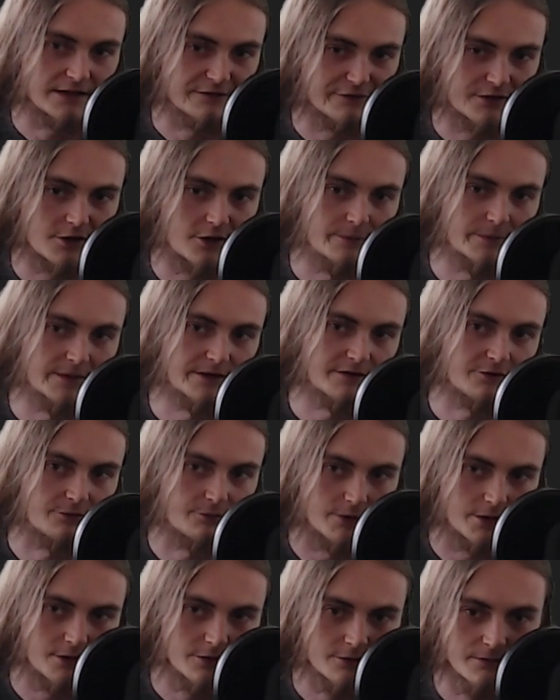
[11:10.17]
a comment as
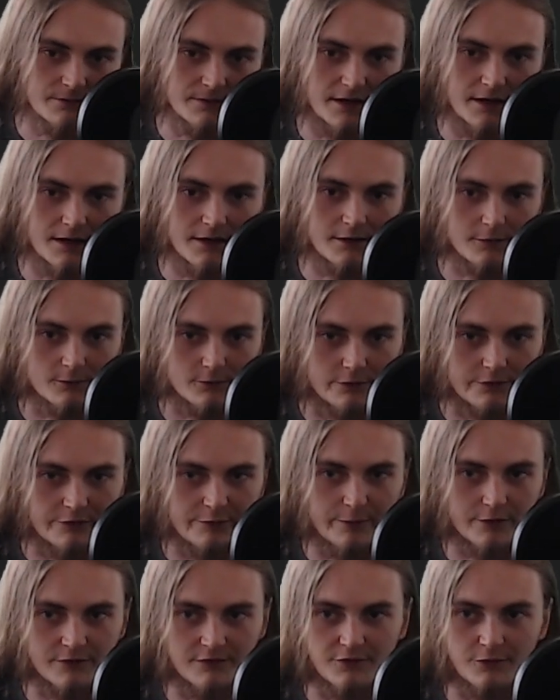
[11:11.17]
well. I'll
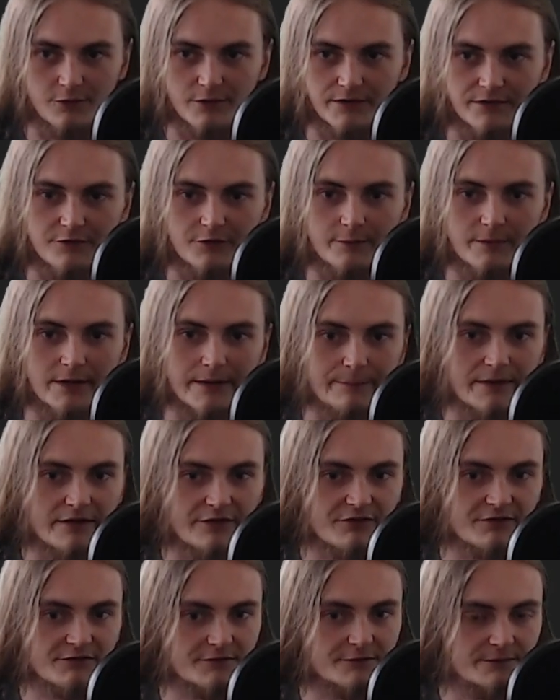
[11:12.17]
respond to it and do my
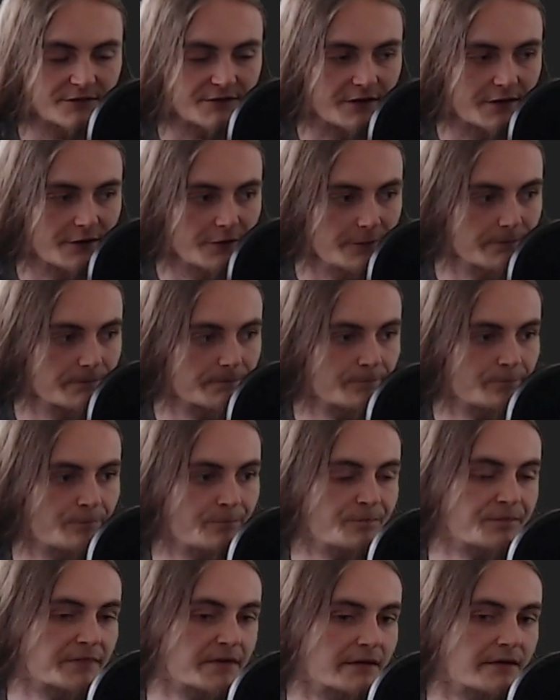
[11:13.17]
best to help.
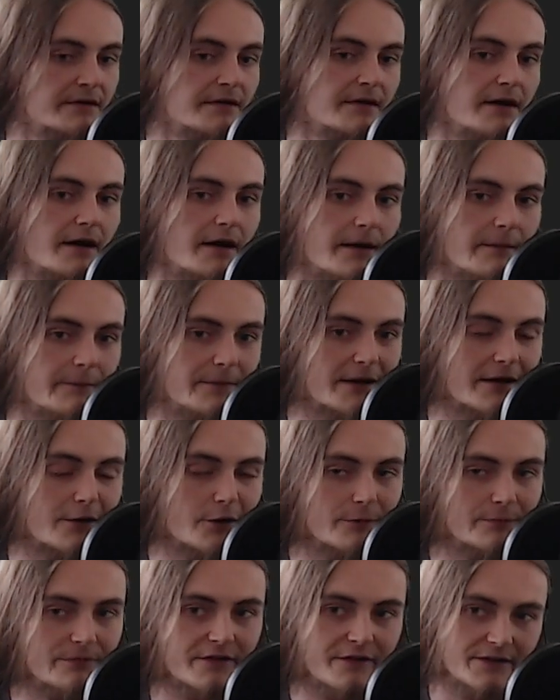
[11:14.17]
But I
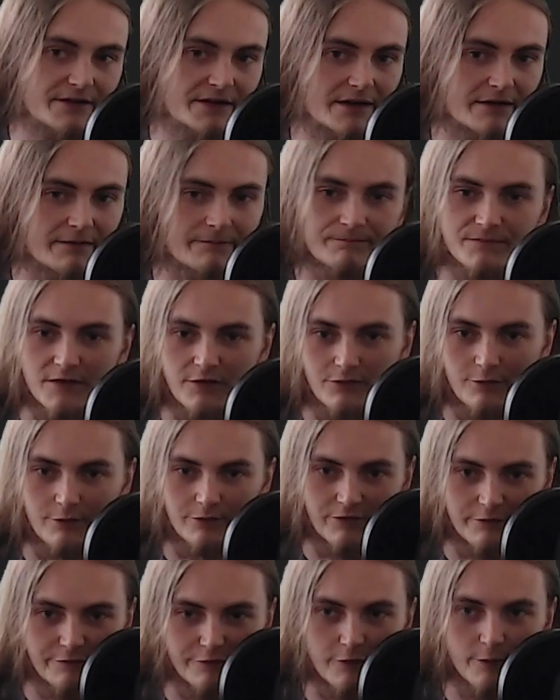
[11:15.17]
hope that, this was
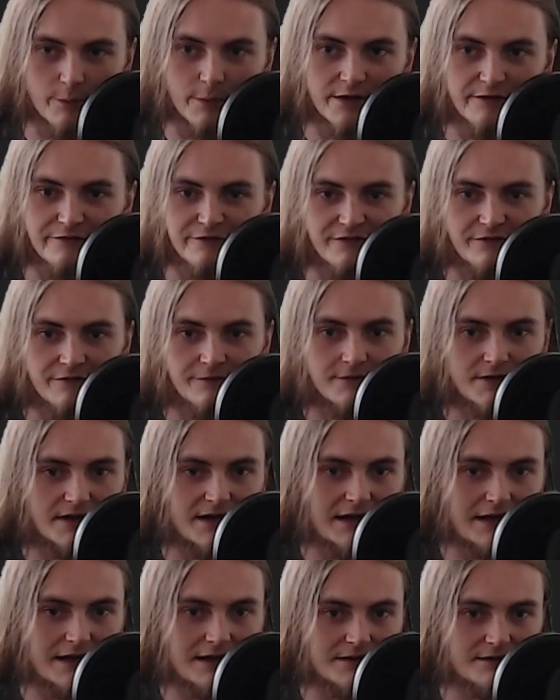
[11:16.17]
informative,
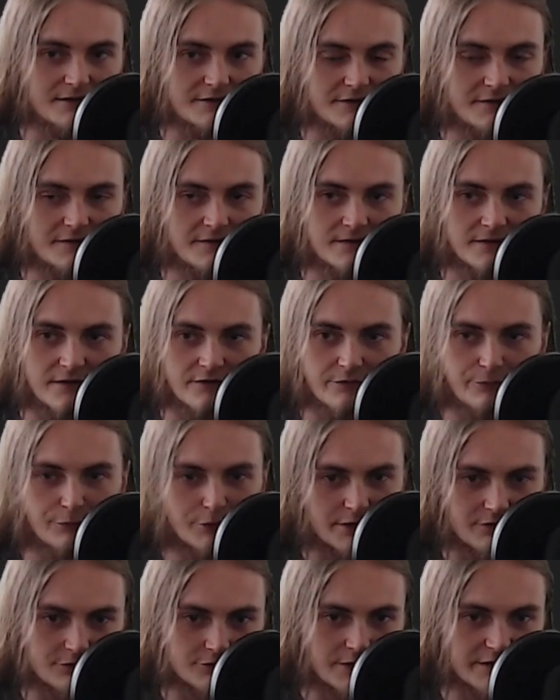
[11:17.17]
and it's pretty
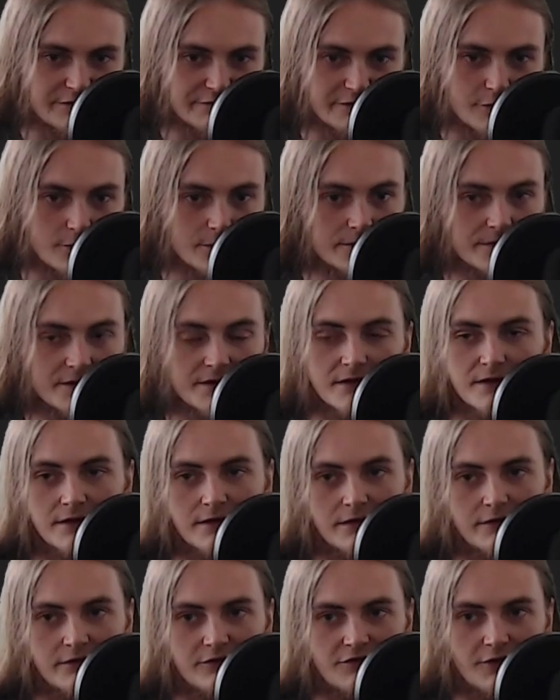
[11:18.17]
straightforward.
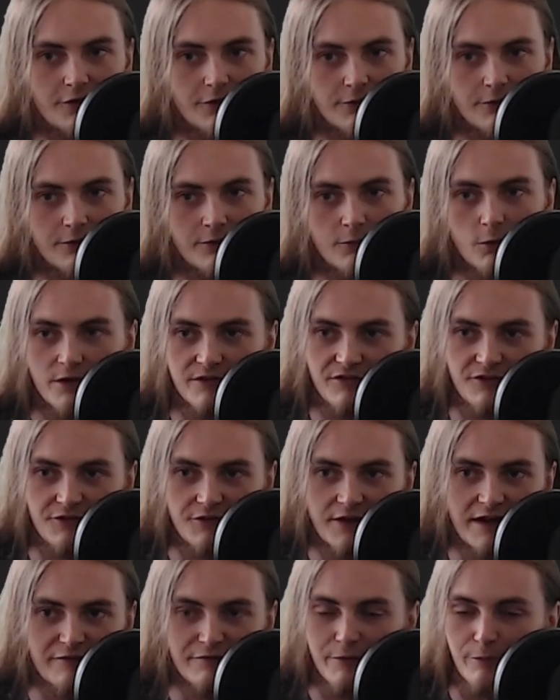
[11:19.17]
So once you
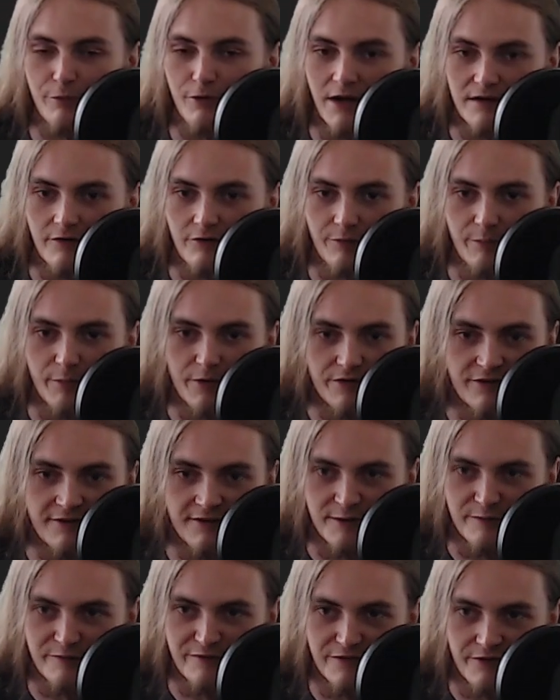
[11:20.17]
have the practice mod set
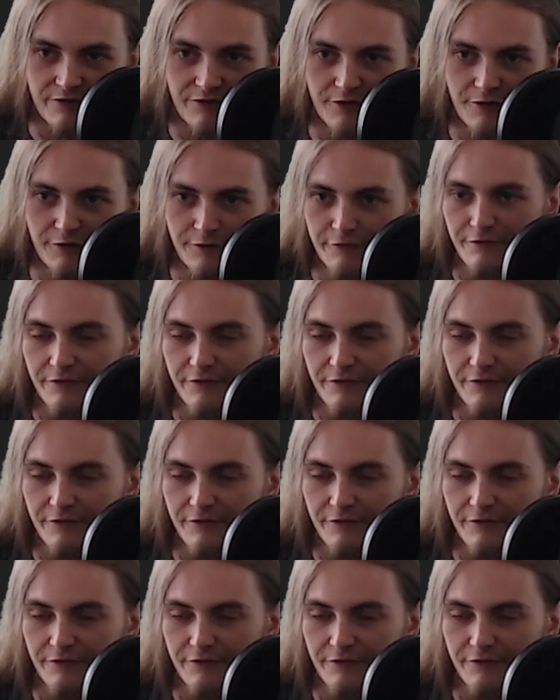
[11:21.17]
up for yourself,